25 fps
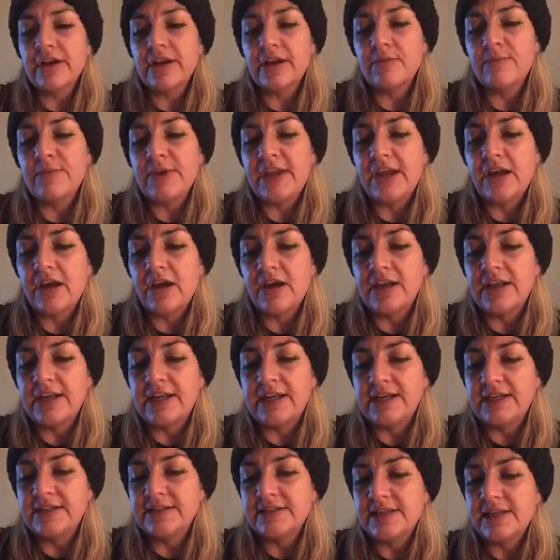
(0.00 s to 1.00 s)
going to be
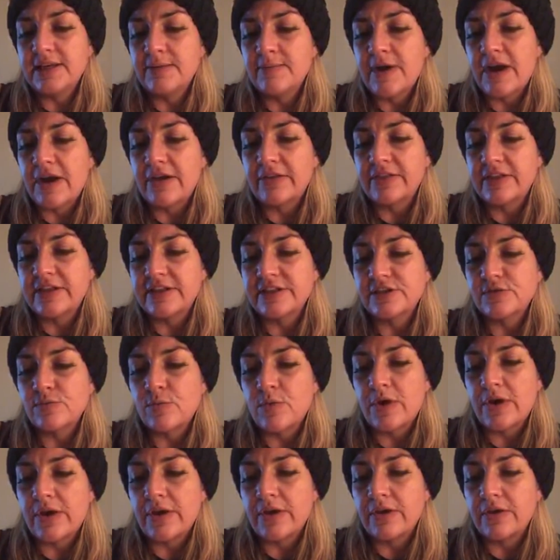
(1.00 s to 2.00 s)
uneasy about this
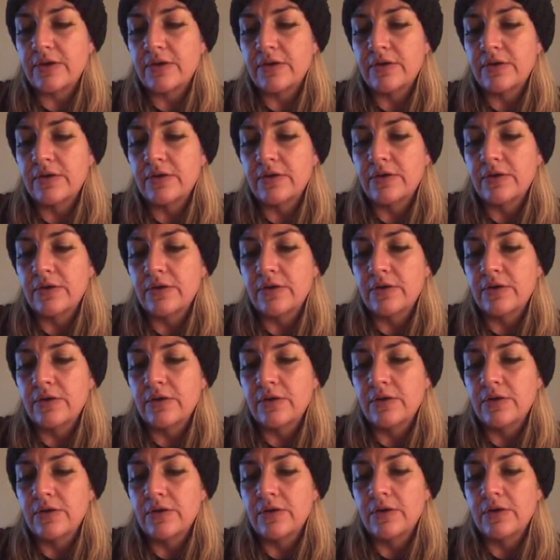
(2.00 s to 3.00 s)
one.
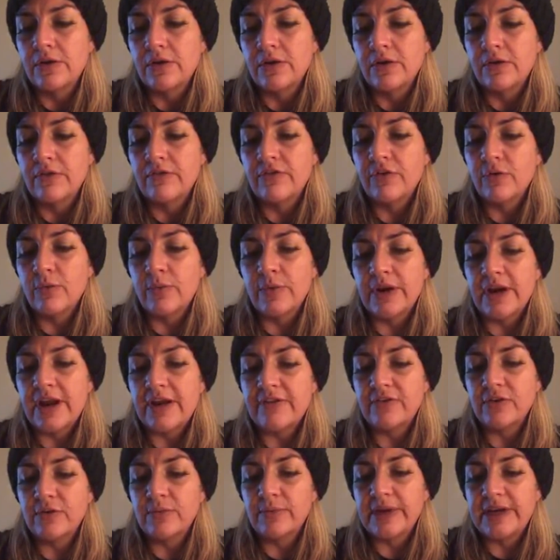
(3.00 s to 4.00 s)
For
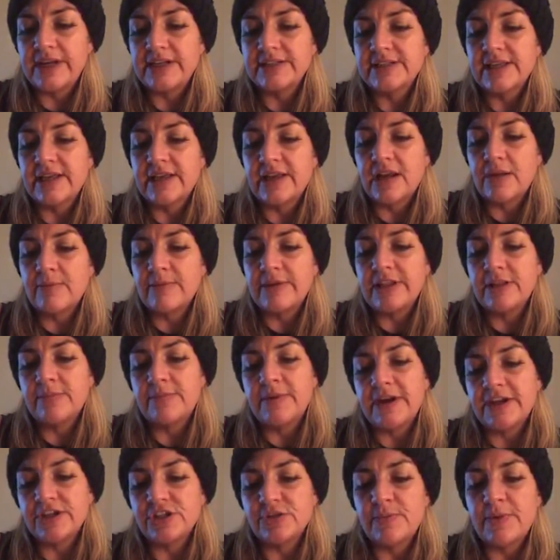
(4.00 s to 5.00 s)
whatever reason. I mean, the
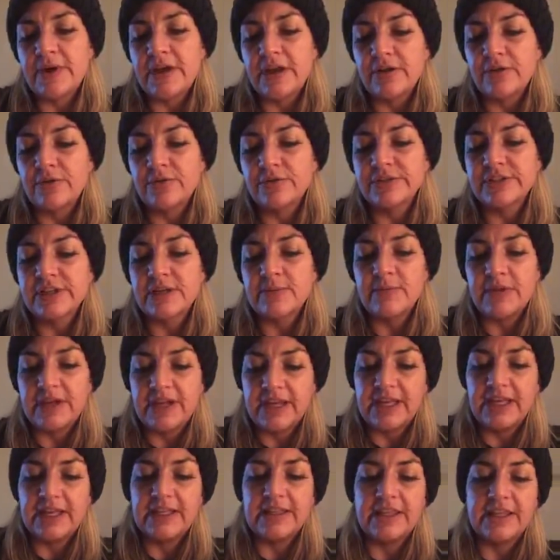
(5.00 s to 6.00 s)
Page of Pentacles can be
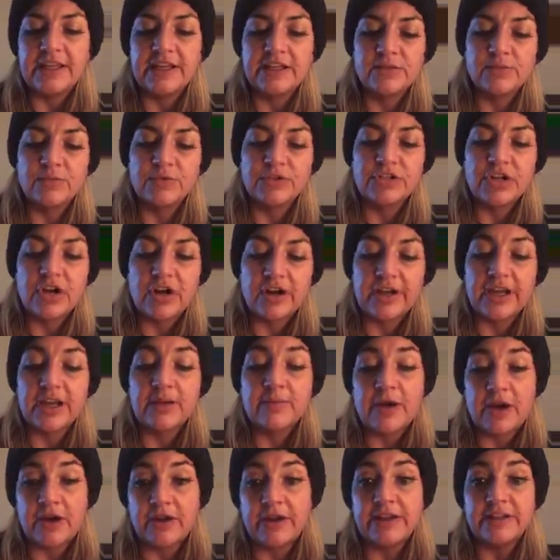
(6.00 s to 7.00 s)
anything because we're talking
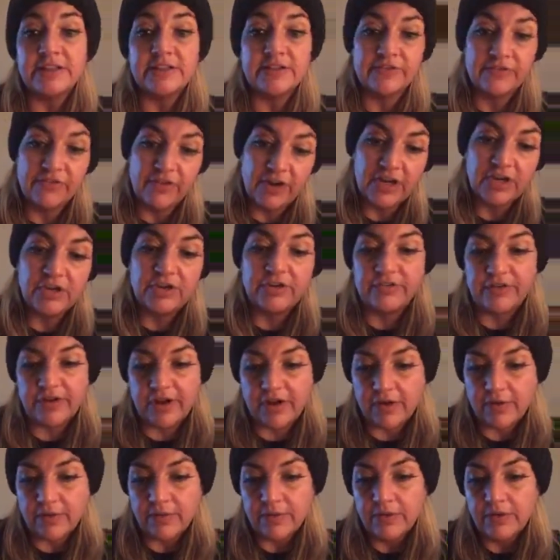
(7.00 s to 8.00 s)
about it's a friend you
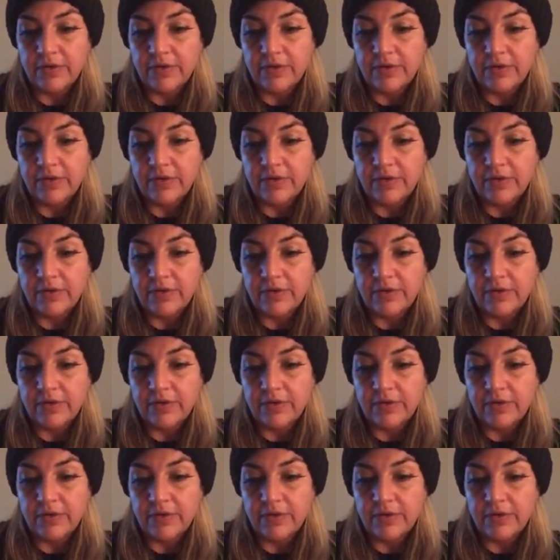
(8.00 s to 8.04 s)
know.